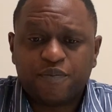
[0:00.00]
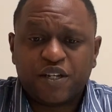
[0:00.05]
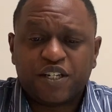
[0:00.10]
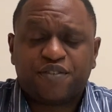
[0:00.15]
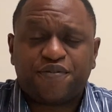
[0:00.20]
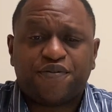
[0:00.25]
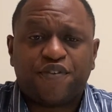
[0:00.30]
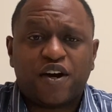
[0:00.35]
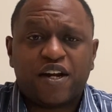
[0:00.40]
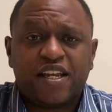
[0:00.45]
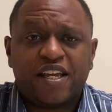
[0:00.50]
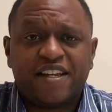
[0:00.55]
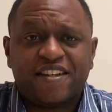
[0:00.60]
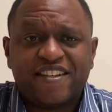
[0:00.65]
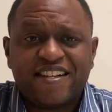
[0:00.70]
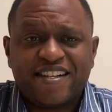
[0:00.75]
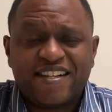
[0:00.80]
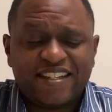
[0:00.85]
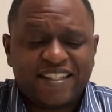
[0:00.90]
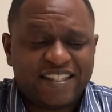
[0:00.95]
It's funny
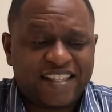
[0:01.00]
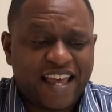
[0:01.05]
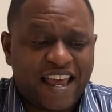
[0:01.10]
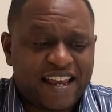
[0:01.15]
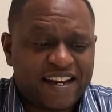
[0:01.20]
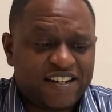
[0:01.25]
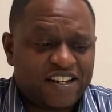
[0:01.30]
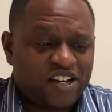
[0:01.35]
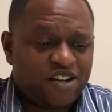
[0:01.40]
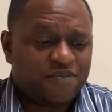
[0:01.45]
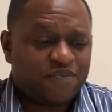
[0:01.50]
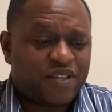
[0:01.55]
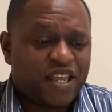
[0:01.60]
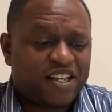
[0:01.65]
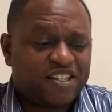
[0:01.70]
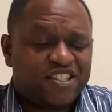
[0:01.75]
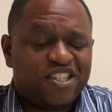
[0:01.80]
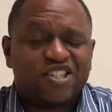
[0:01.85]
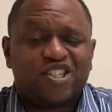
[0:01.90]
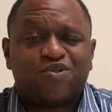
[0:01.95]
that
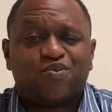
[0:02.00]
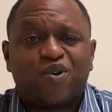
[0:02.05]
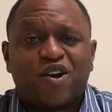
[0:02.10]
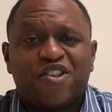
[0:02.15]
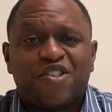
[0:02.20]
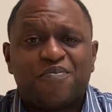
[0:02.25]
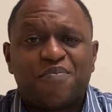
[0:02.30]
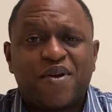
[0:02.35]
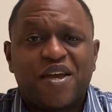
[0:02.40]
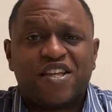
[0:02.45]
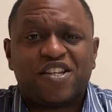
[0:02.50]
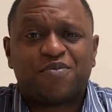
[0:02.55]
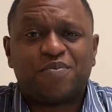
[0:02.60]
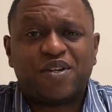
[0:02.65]
this is one of the myths,